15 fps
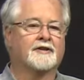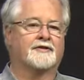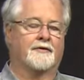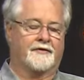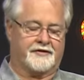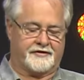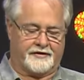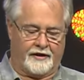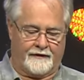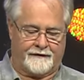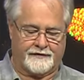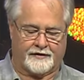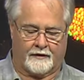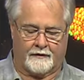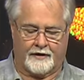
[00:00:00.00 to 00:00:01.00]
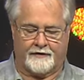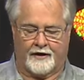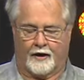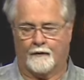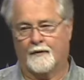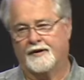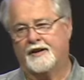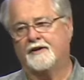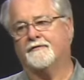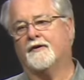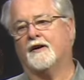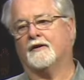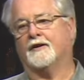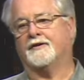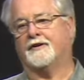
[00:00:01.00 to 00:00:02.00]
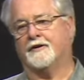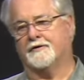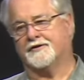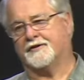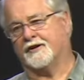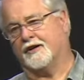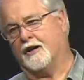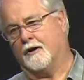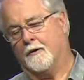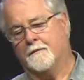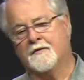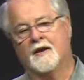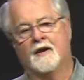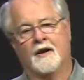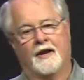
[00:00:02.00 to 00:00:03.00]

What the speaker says: So the stuff is already there. We need volunteers to go.